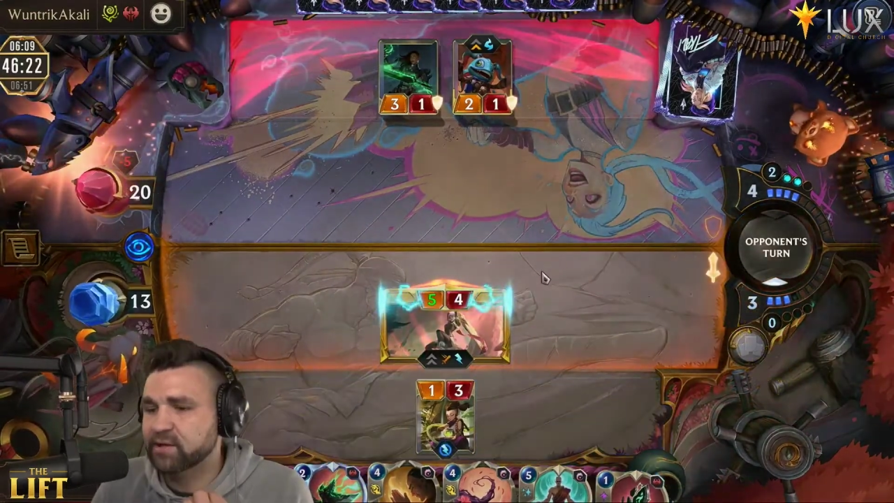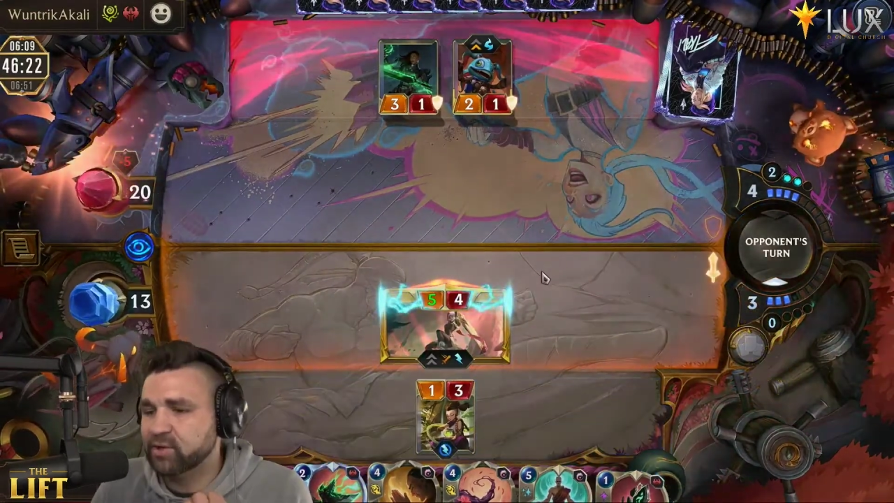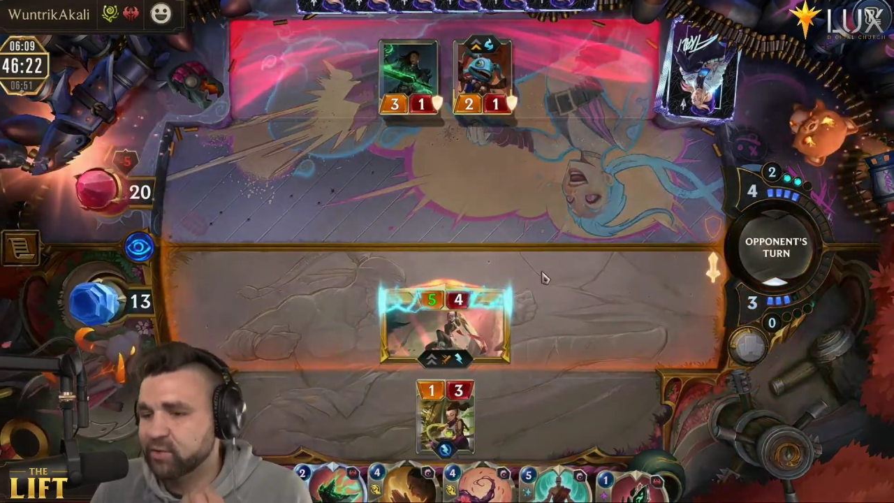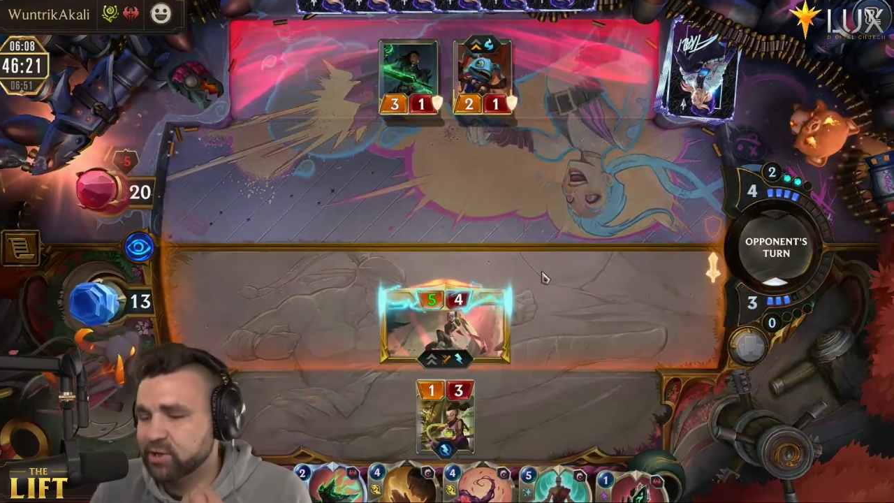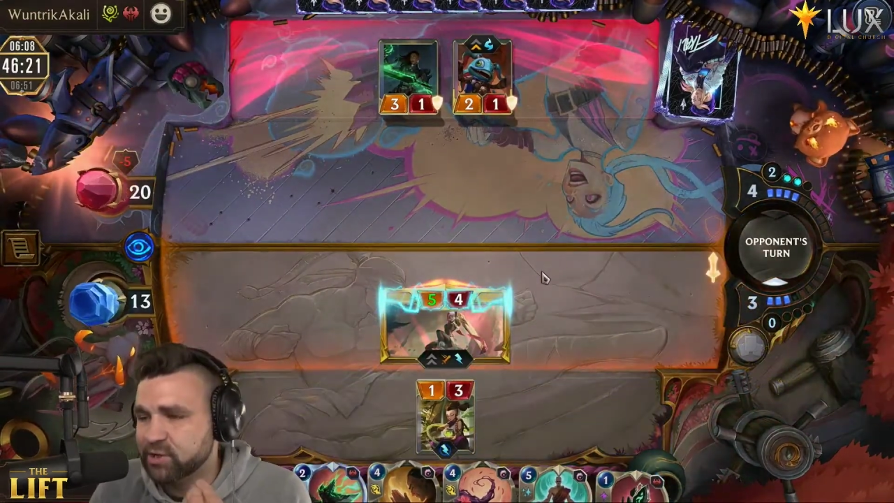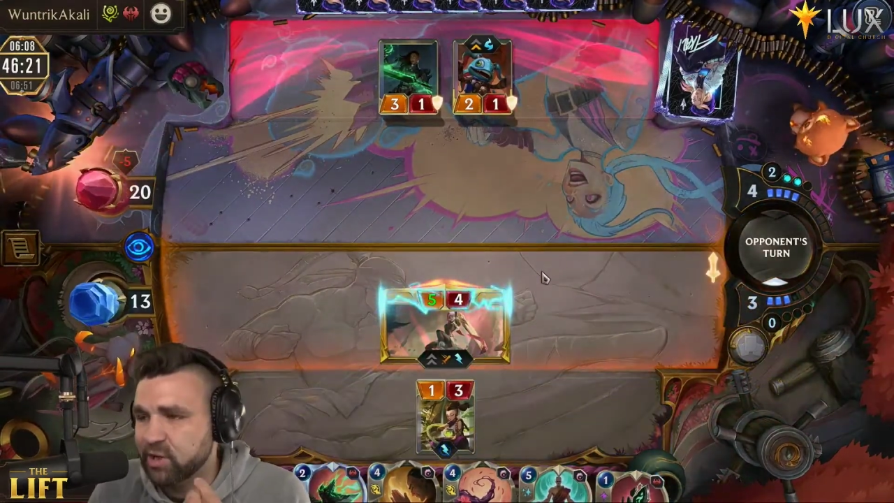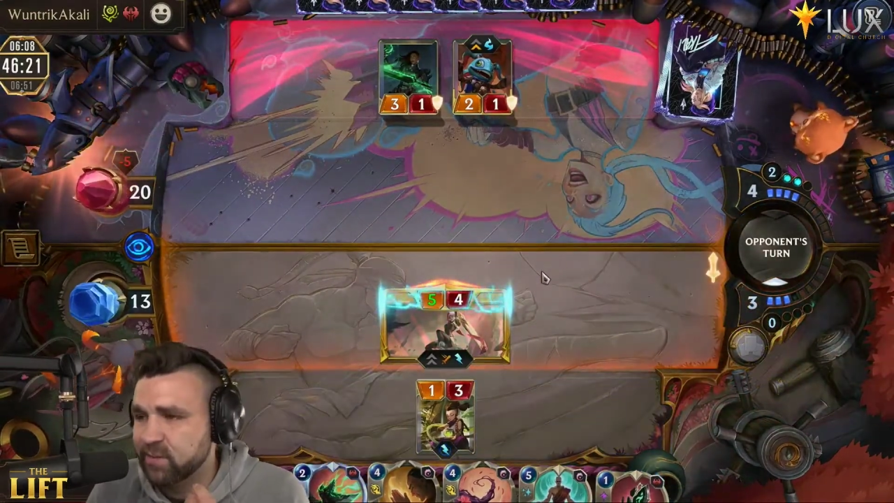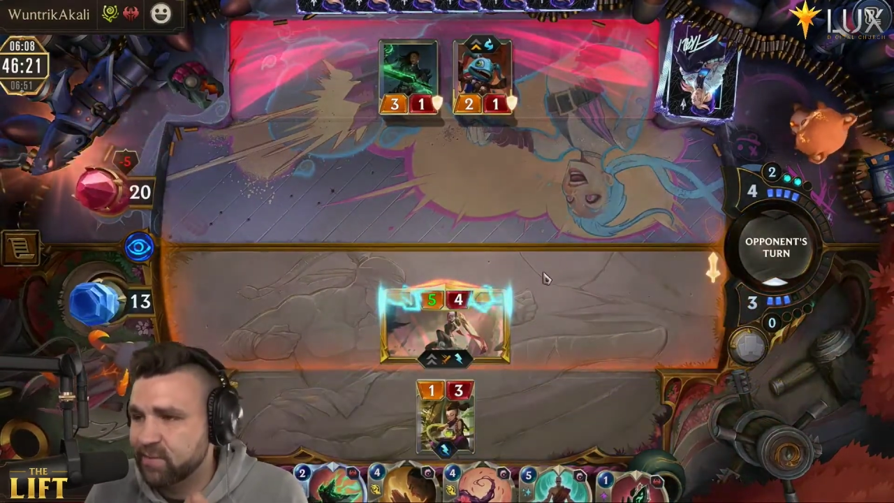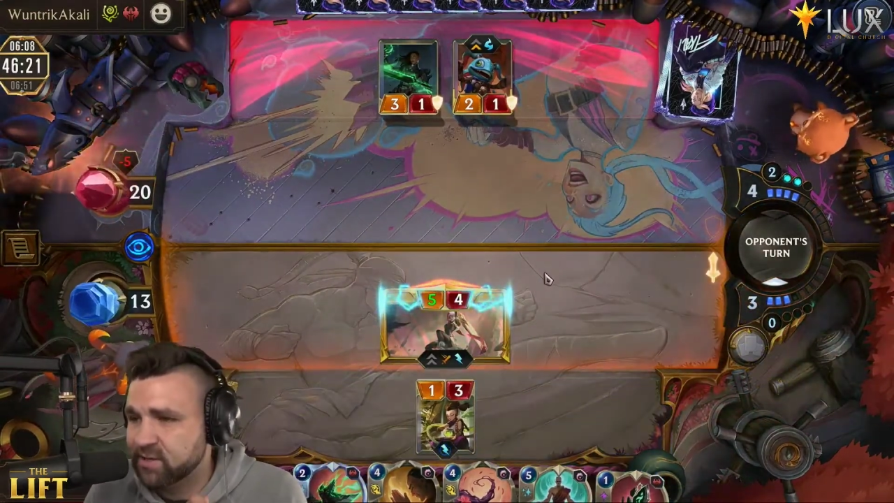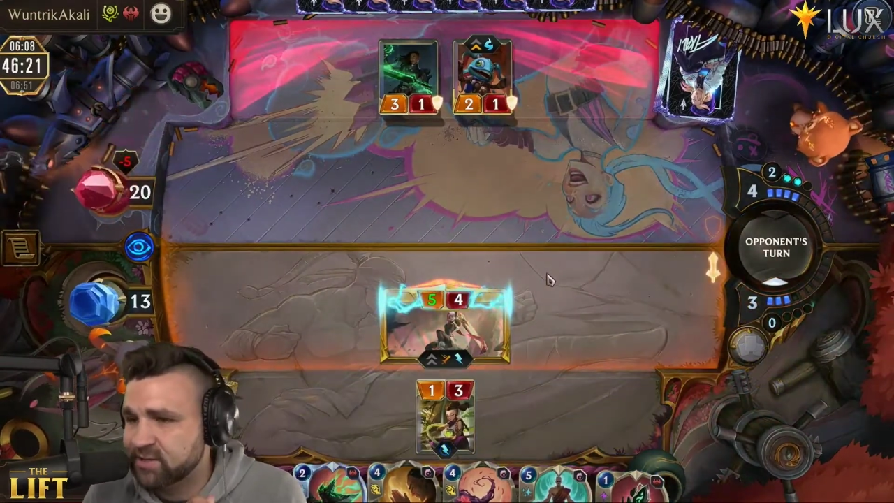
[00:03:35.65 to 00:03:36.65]
so we're just going to
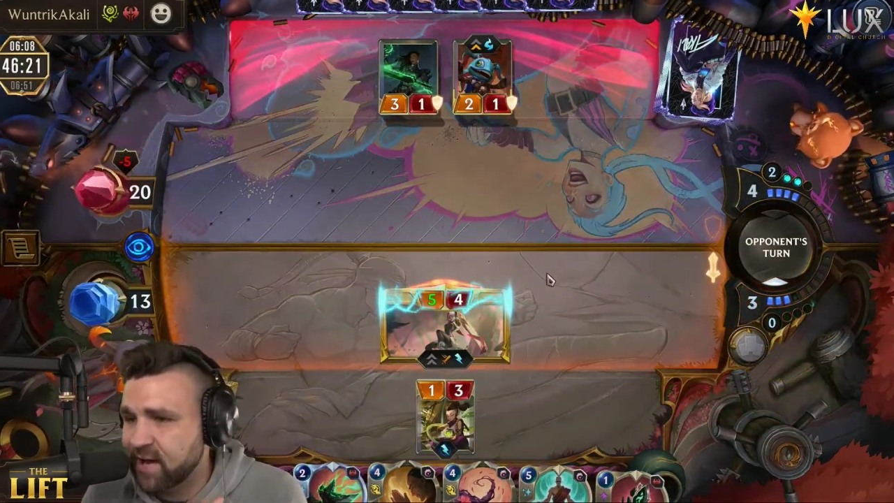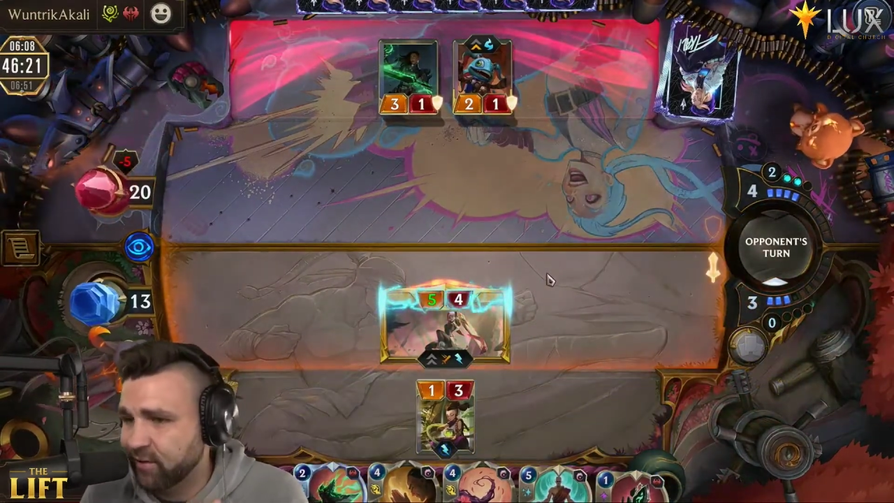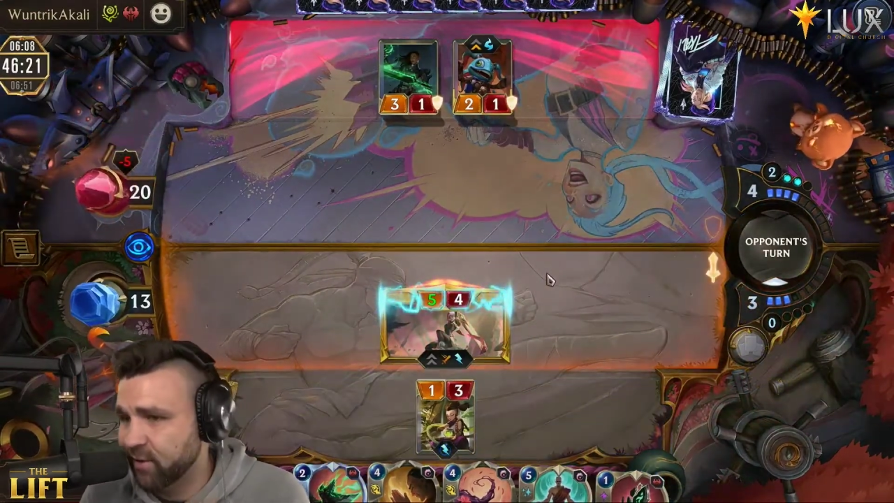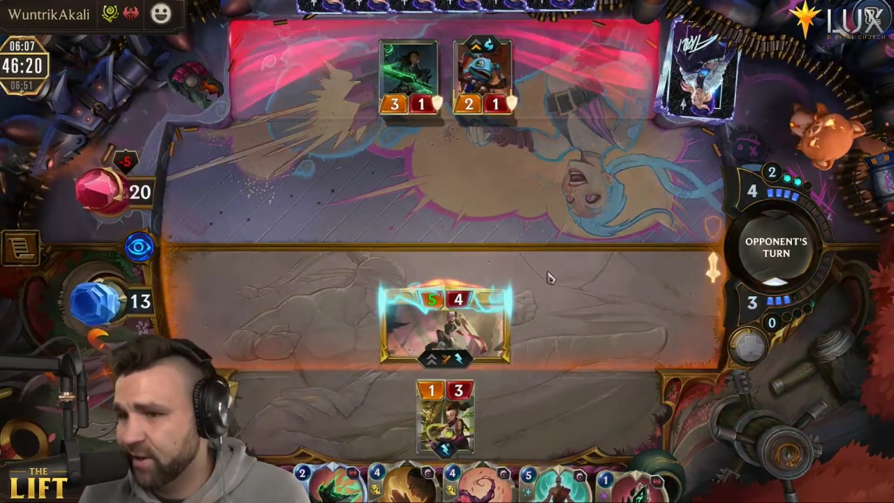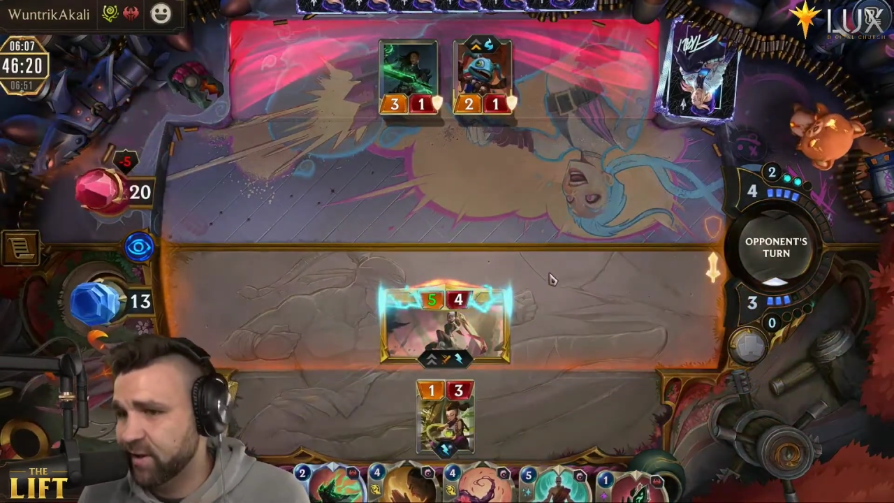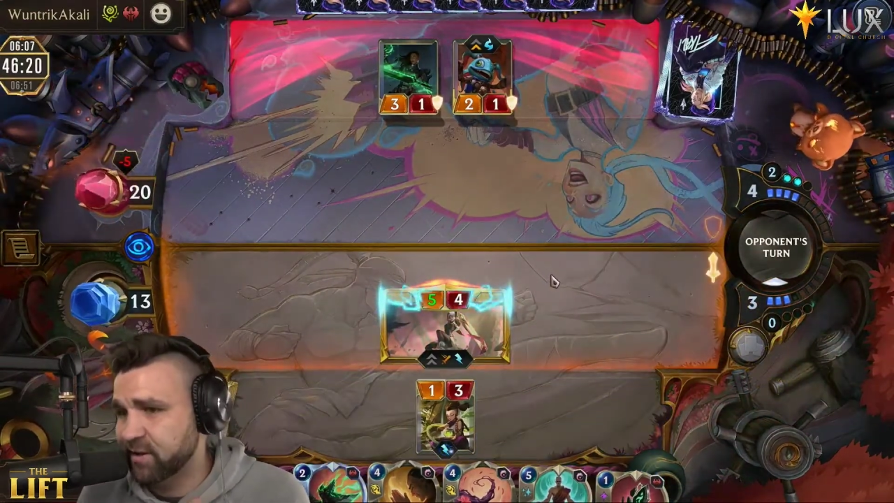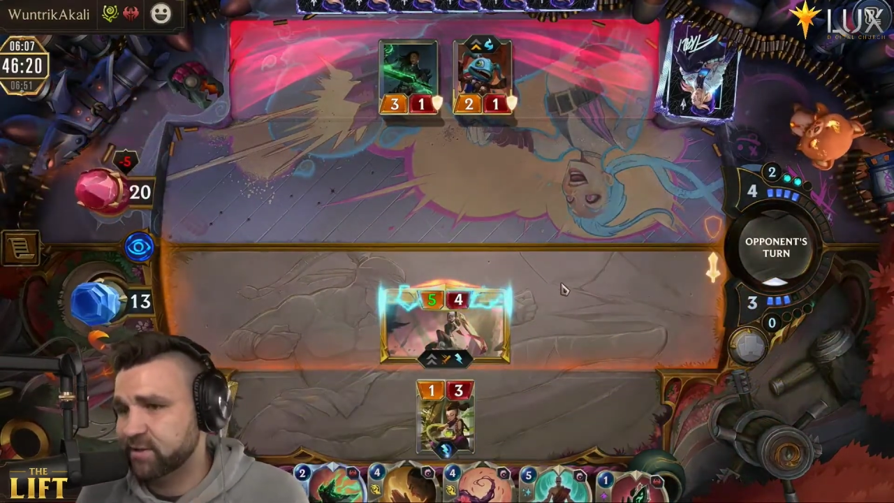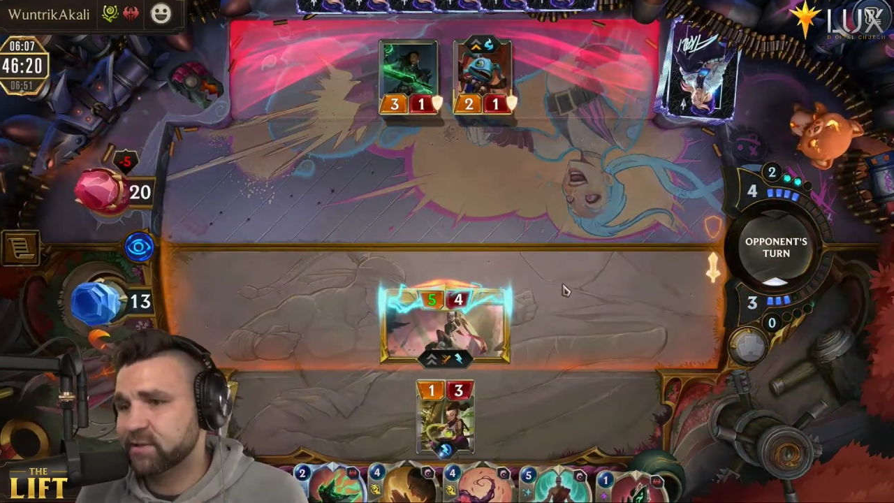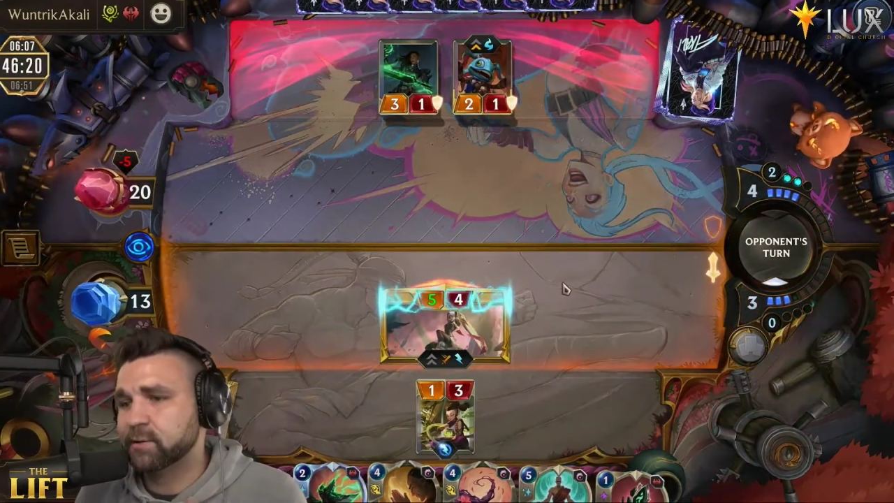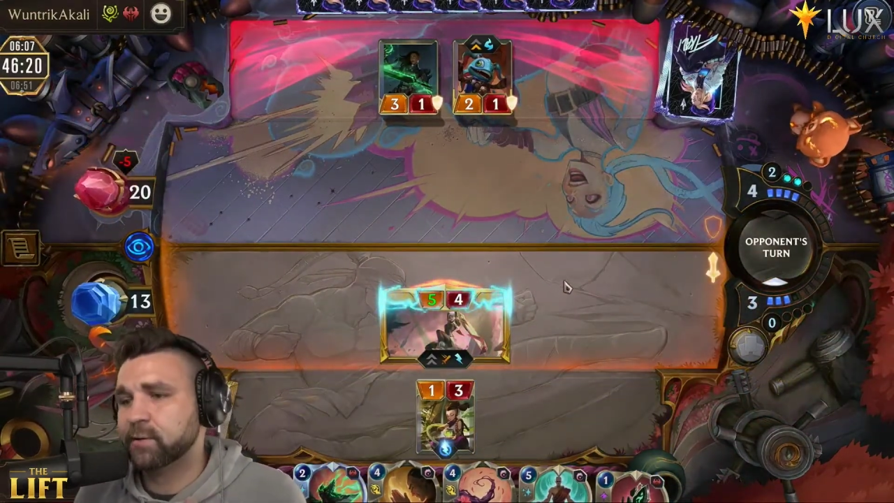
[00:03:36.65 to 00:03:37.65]
be settled on
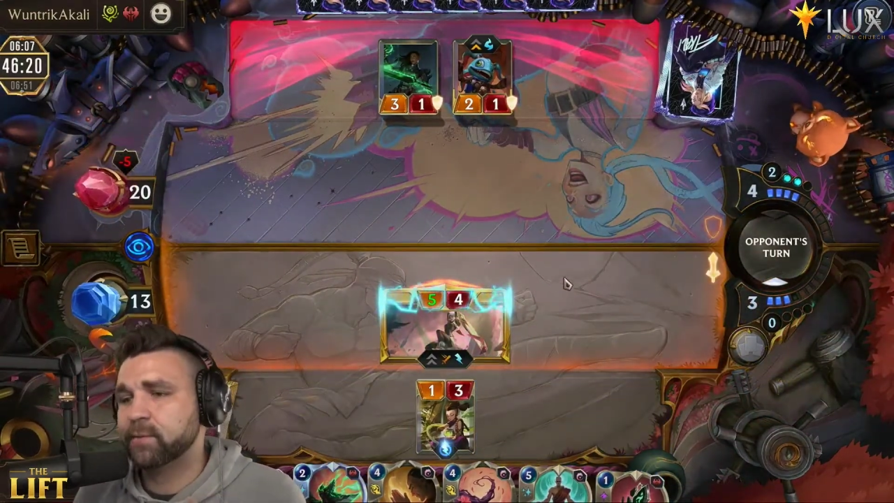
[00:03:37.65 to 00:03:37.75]
this.